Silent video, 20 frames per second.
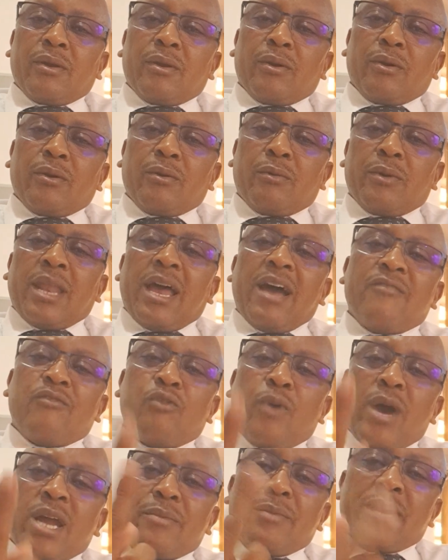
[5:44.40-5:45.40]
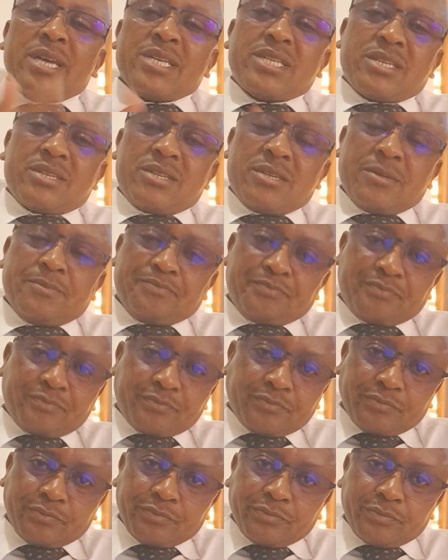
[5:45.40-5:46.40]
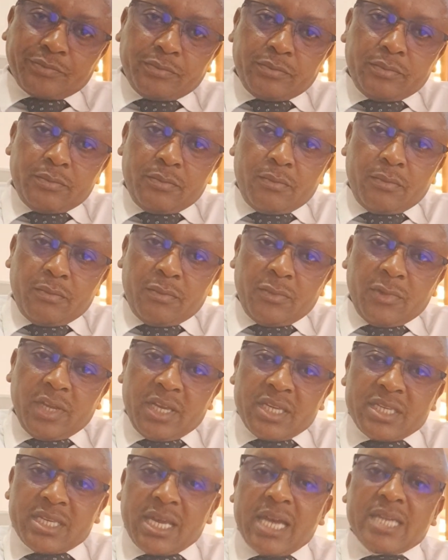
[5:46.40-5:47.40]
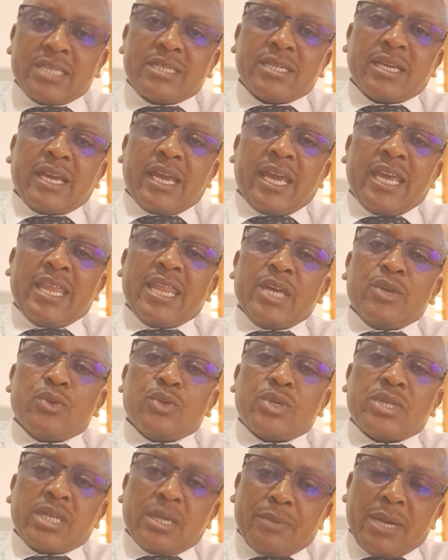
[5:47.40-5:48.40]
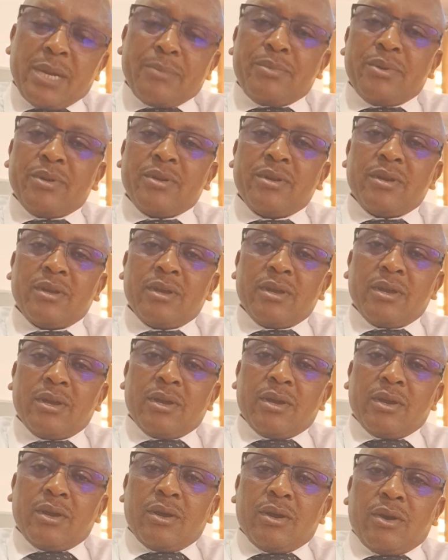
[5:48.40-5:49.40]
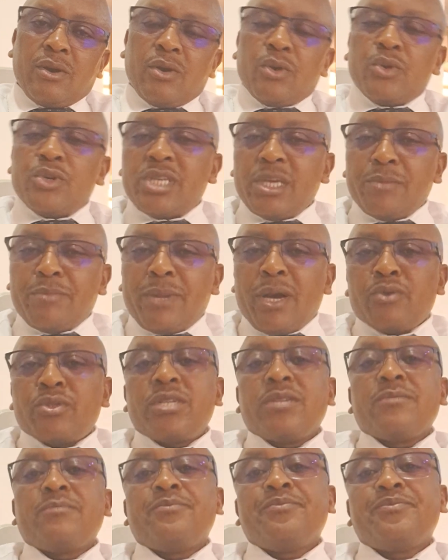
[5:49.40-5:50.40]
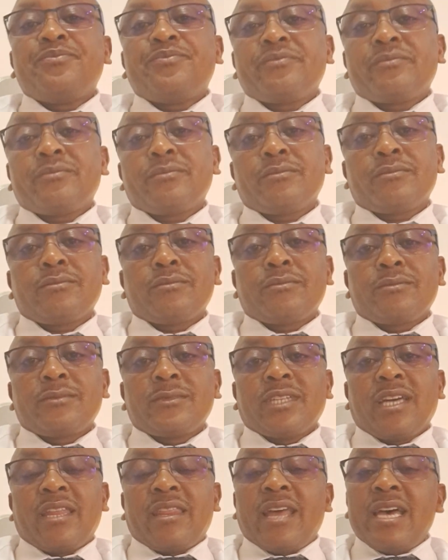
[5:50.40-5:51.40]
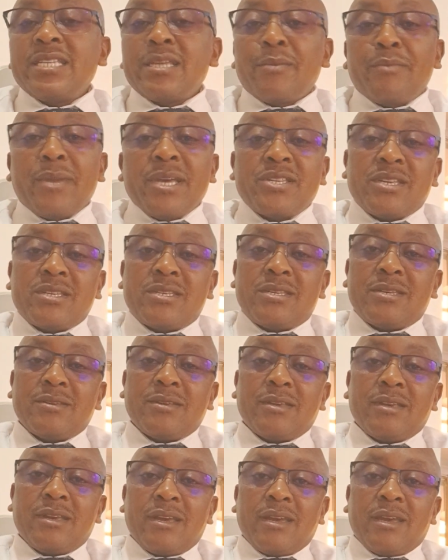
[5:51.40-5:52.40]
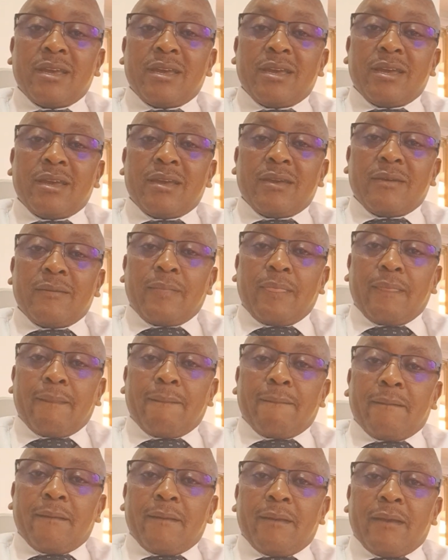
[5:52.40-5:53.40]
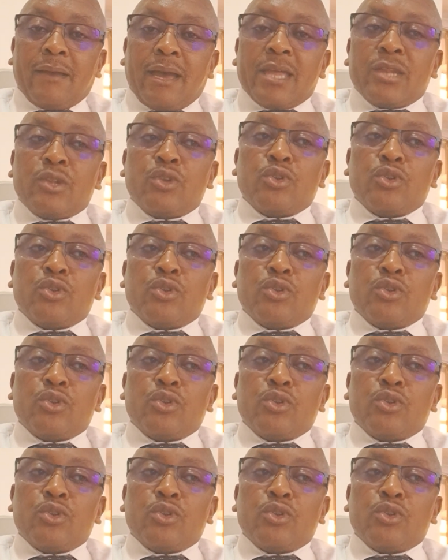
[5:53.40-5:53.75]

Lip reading: will have one message, is that either you shape up or you ship out. And that's the message. And